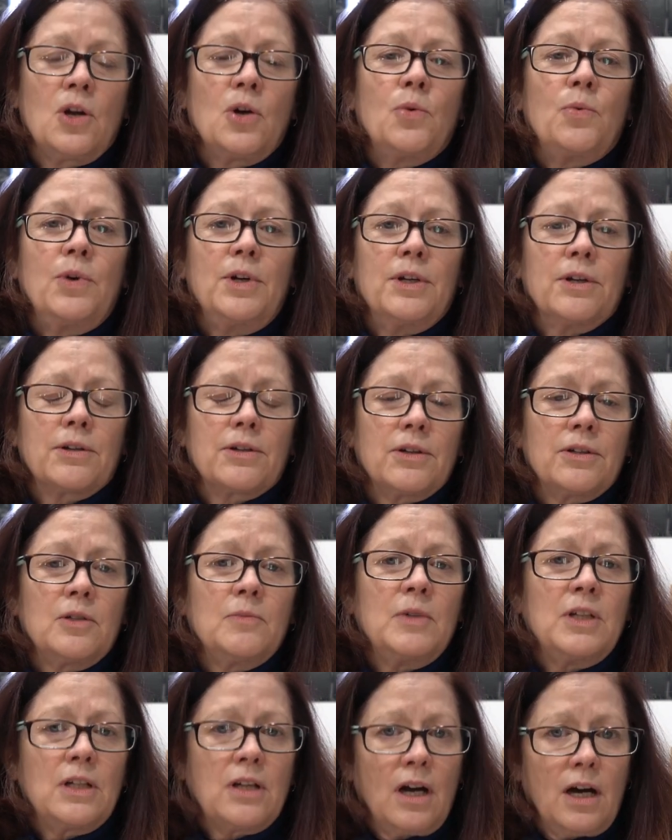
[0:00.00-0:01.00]
We are going to
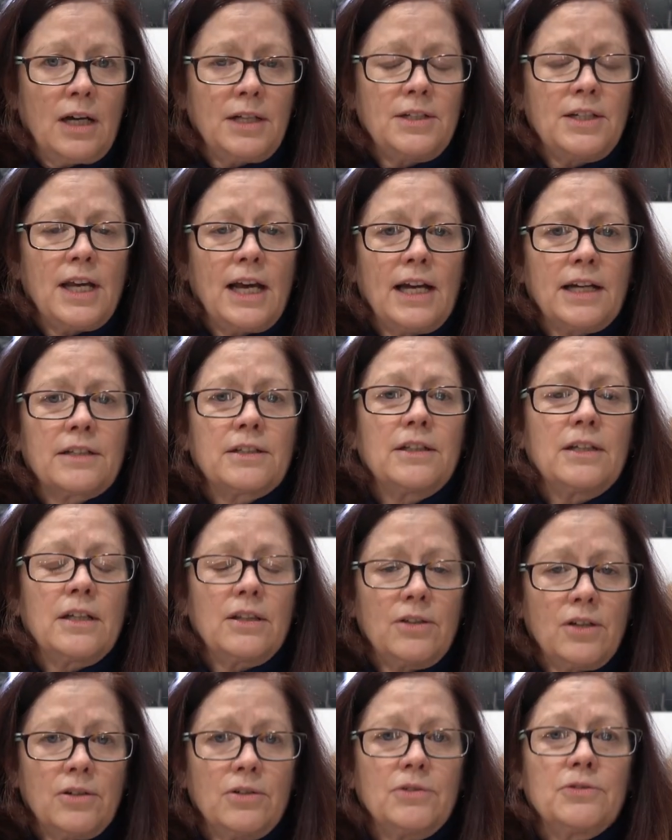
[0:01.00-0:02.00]
be
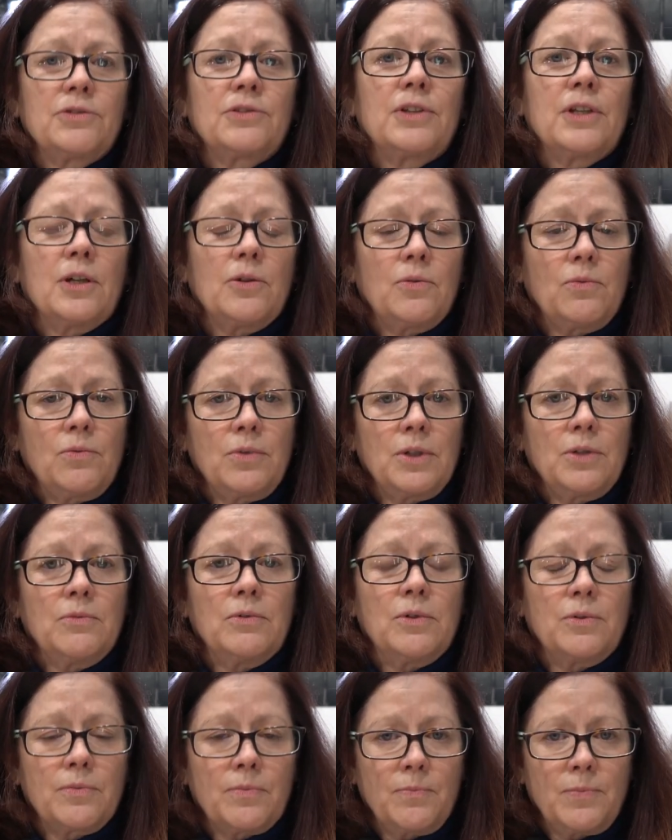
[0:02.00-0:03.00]
contacting those that we
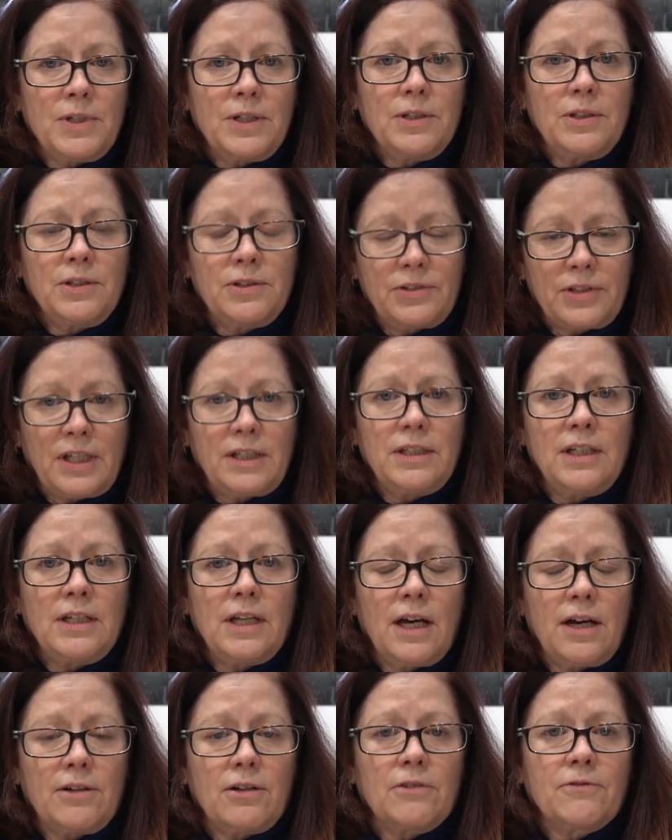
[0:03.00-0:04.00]
will be
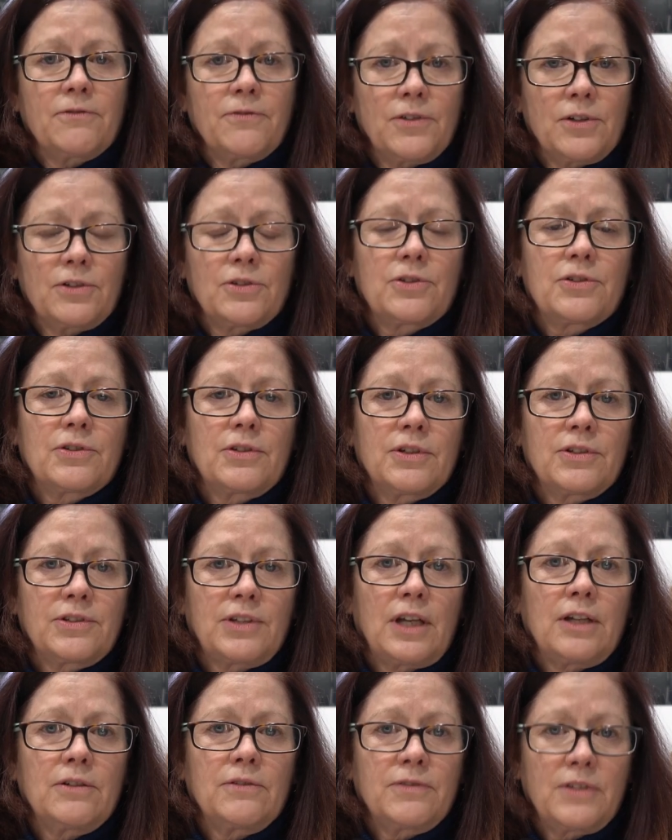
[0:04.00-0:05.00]
sending out our first
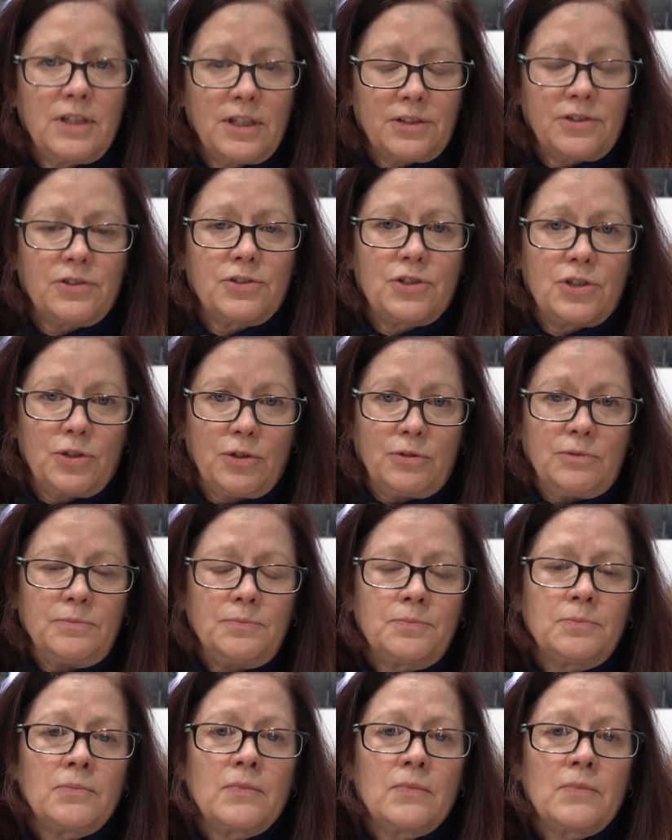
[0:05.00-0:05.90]
set of kits to.